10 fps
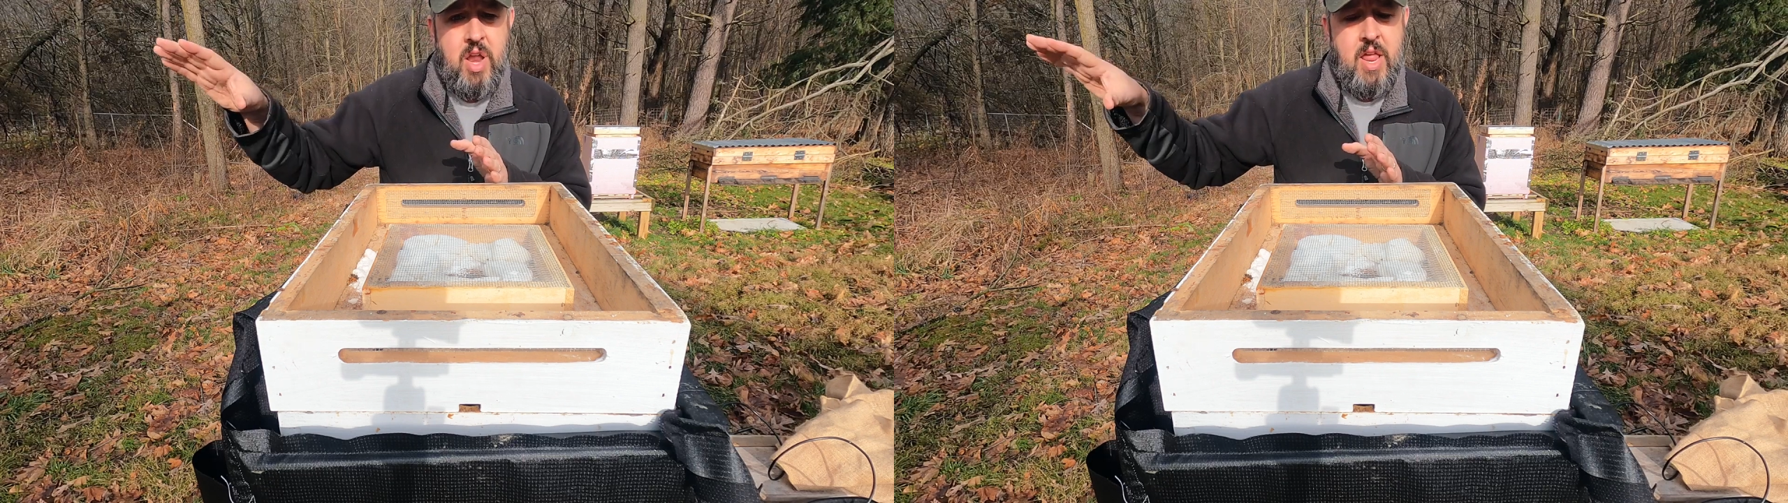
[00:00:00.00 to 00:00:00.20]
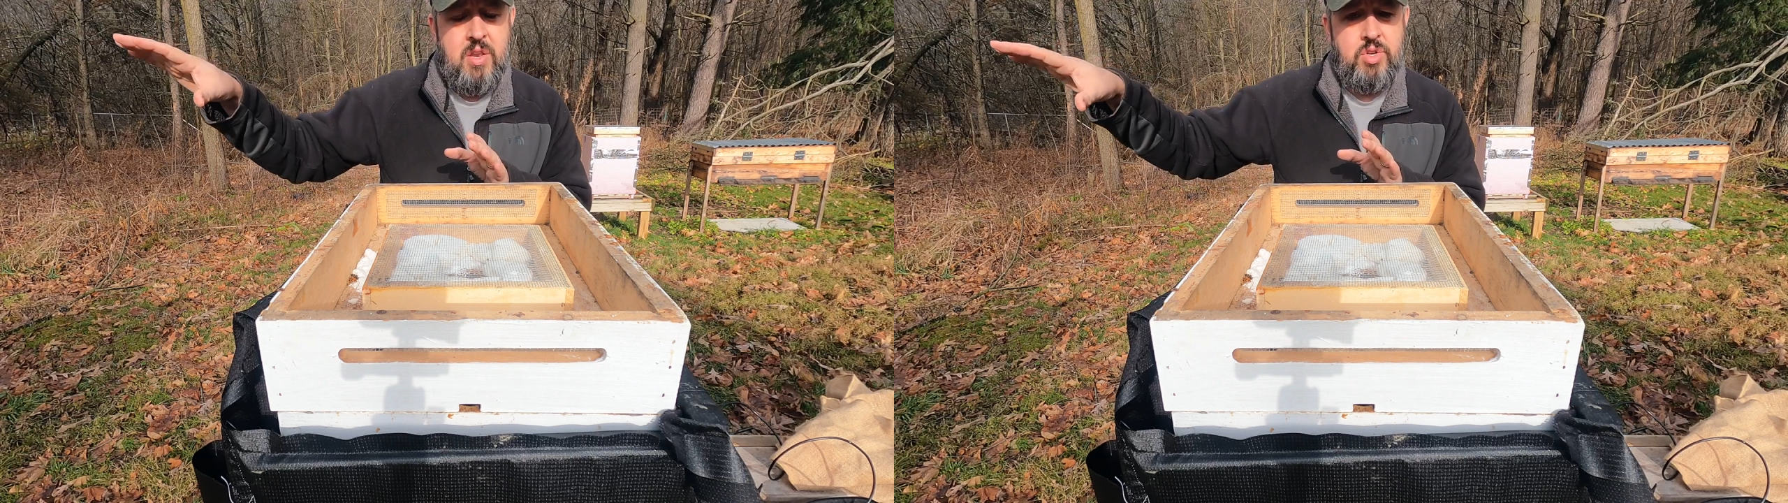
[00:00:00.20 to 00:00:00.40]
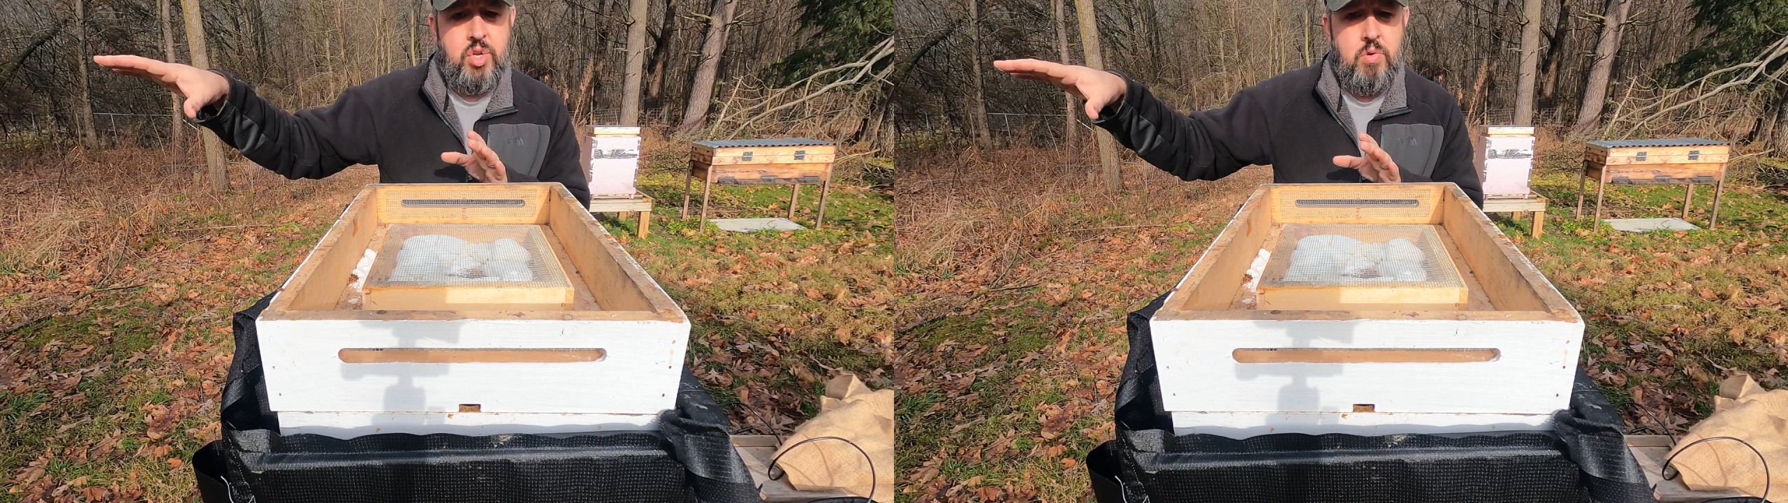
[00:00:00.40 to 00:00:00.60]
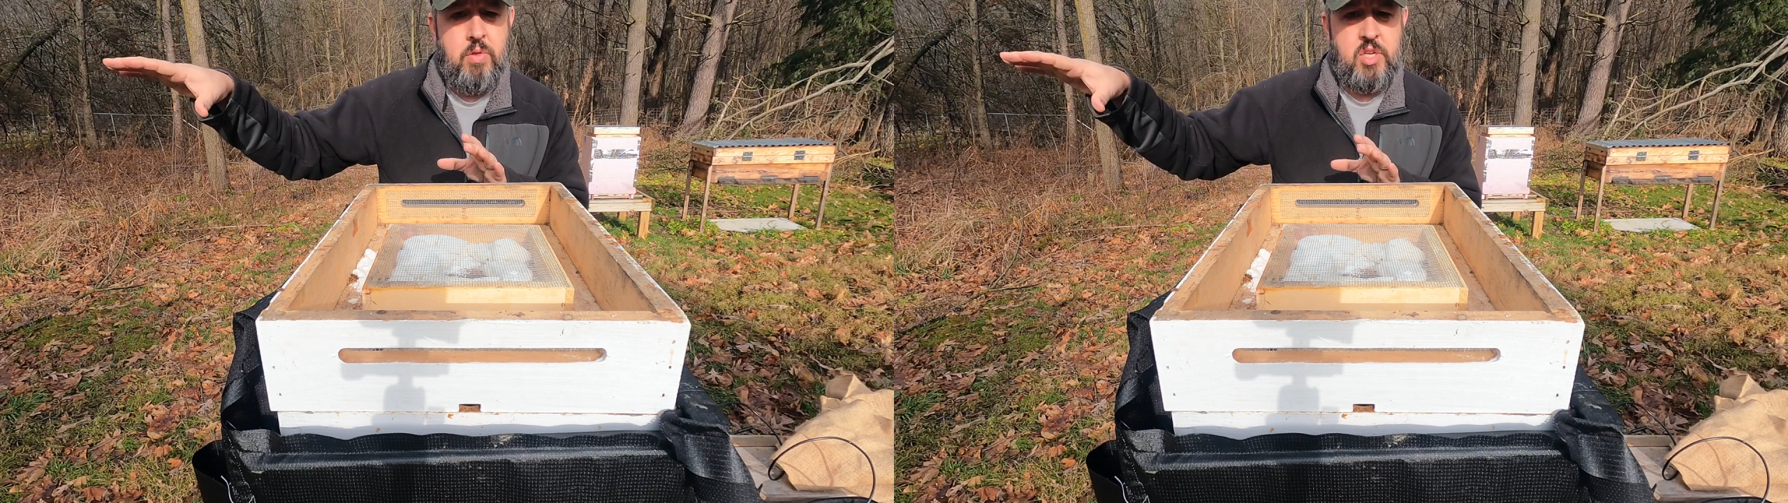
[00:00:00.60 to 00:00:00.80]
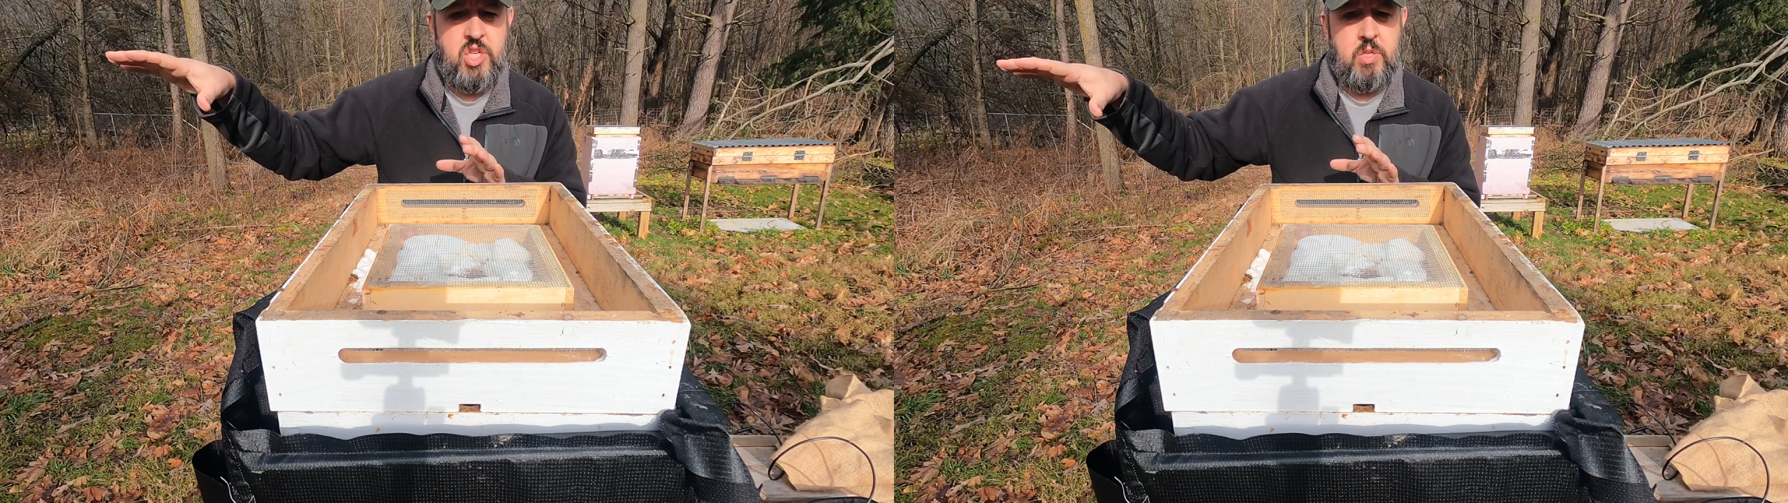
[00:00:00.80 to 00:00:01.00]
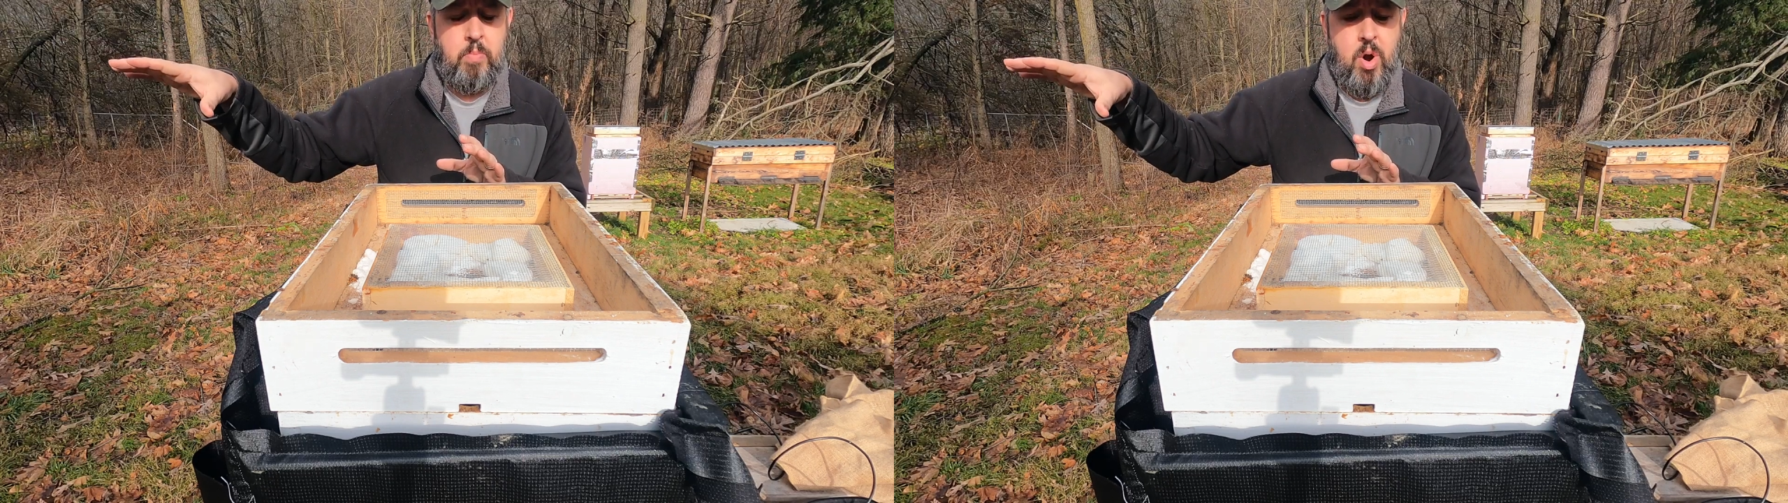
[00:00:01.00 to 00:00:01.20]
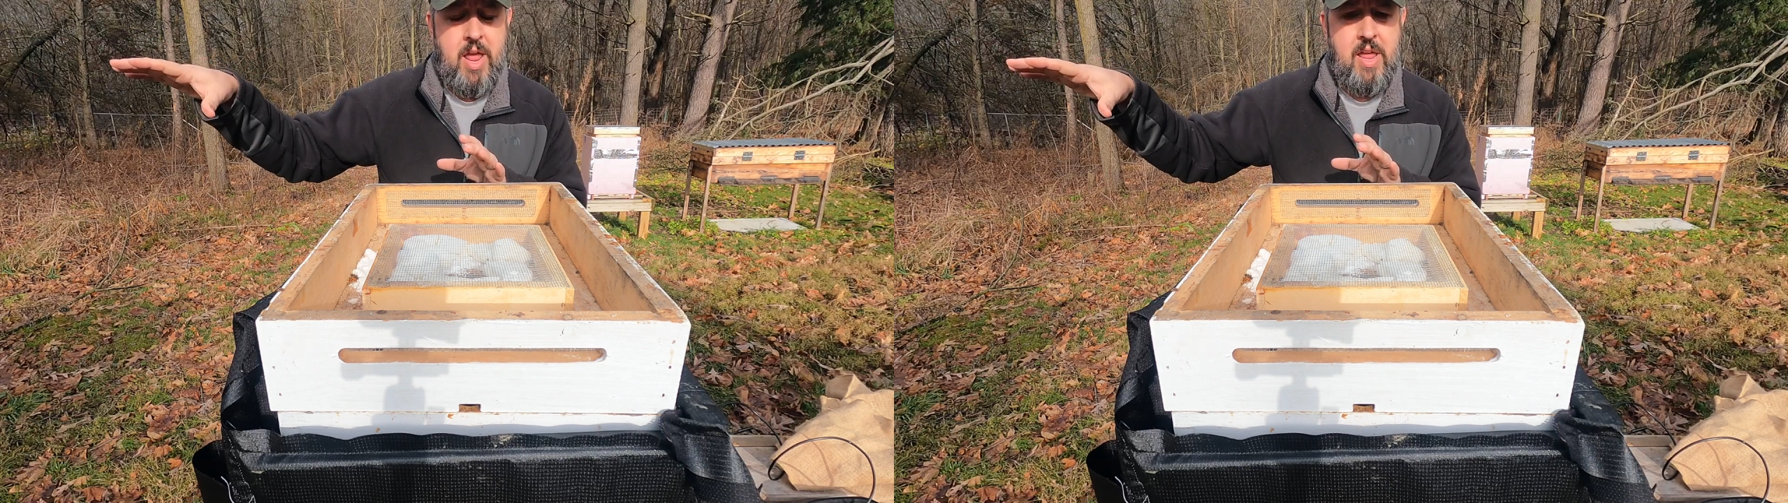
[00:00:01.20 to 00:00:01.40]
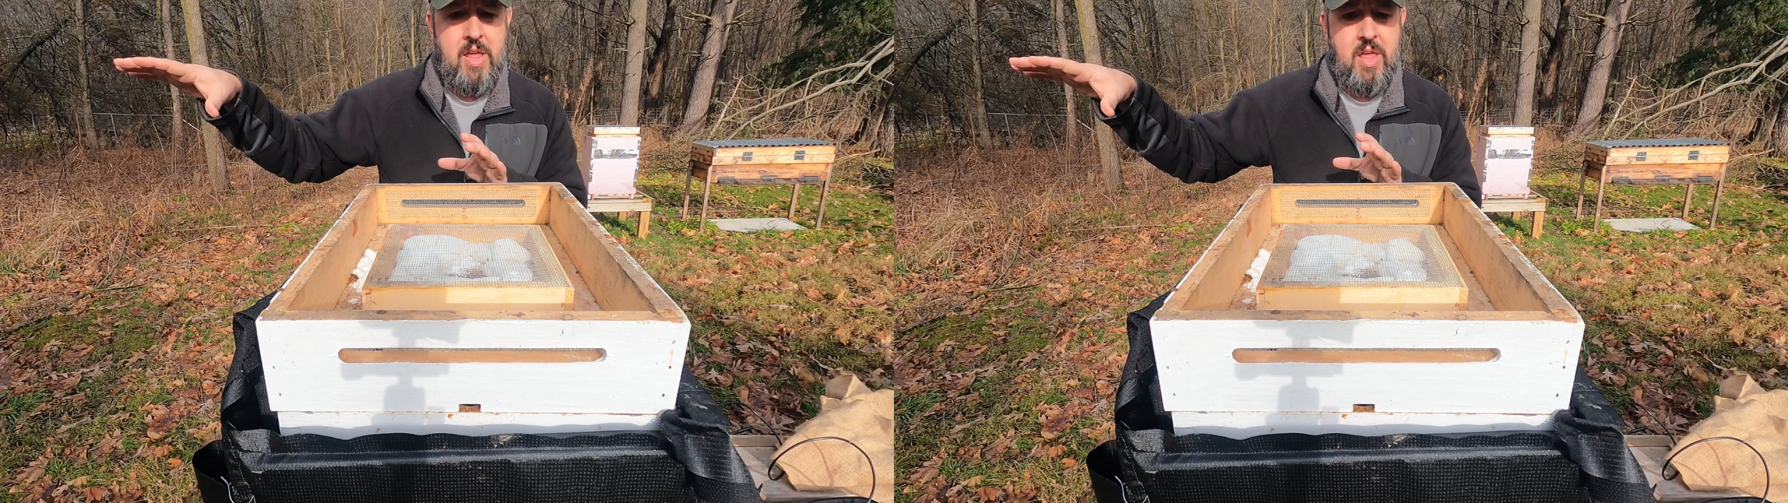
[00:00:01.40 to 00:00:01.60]
into the
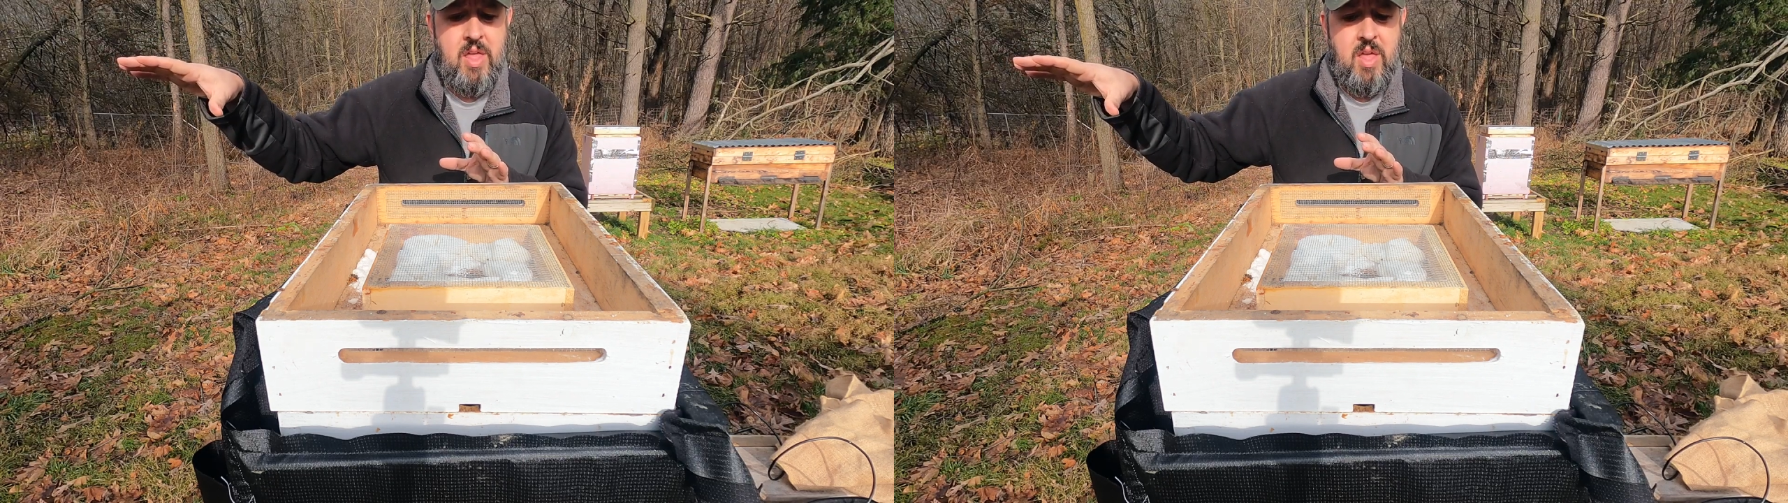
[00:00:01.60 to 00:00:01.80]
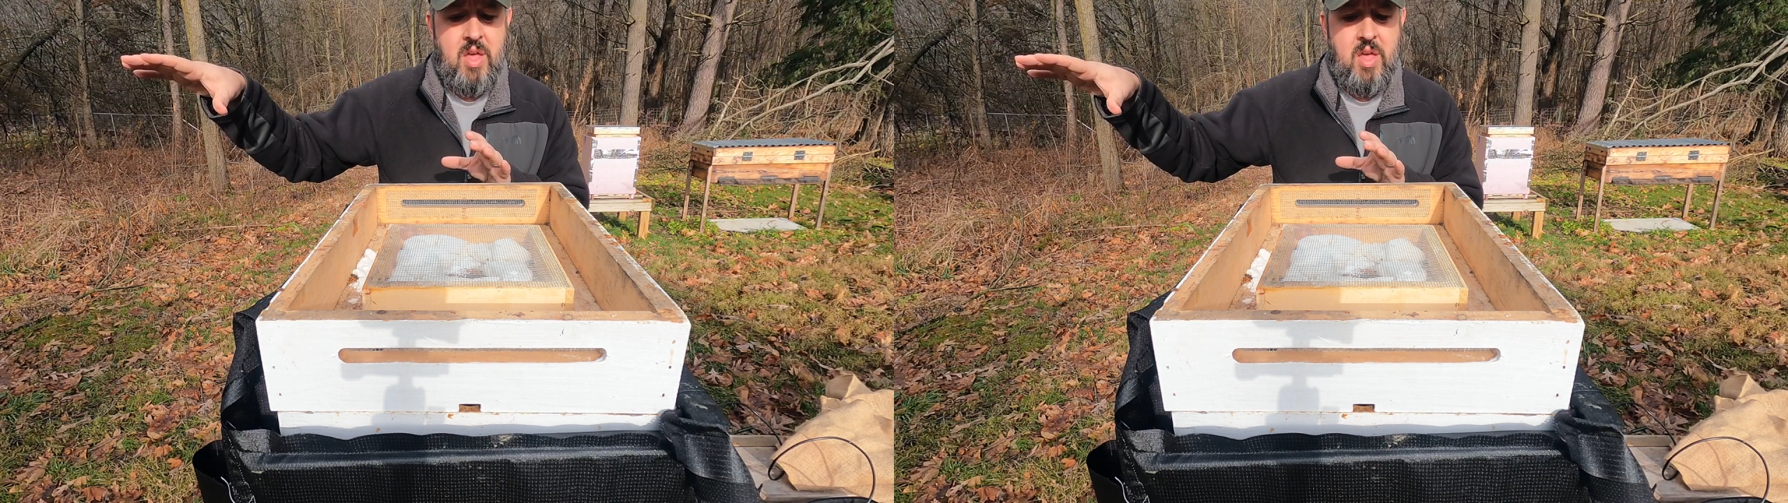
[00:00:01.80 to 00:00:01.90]
spring